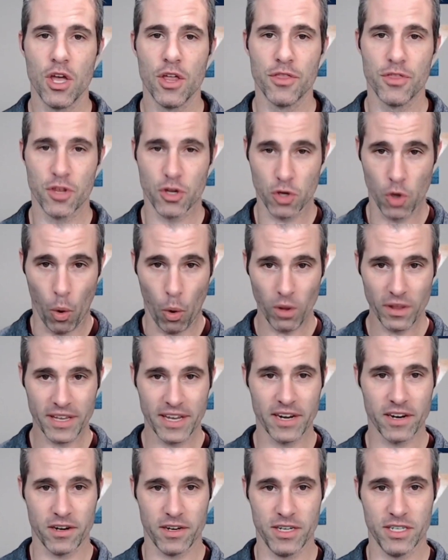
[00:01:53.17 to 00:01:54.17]
The goal
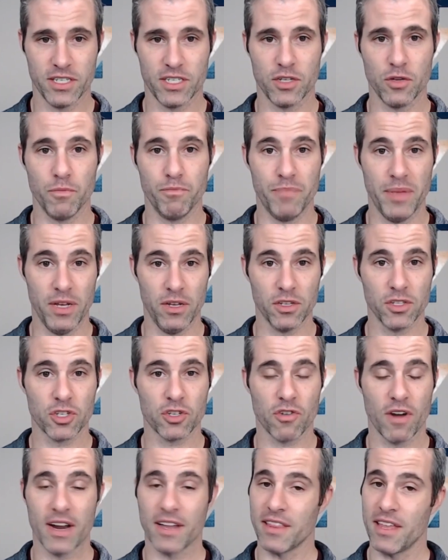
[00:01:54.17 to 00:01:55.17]
here is to build
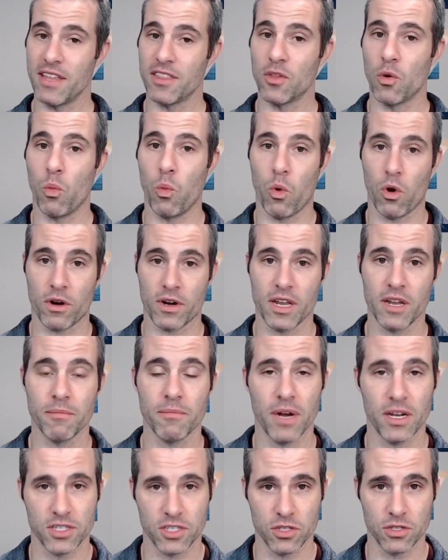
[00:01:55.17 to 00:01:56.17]
strength in the working
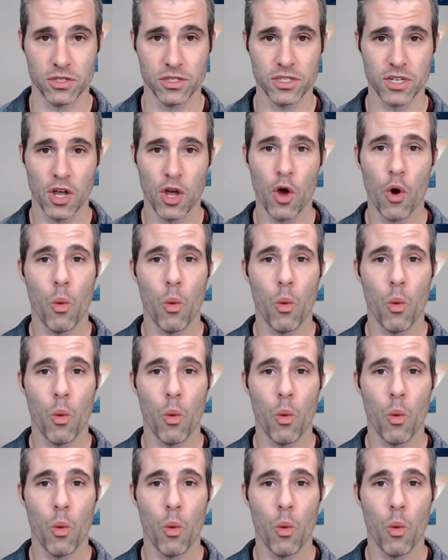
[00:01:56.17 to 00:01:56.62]
muscles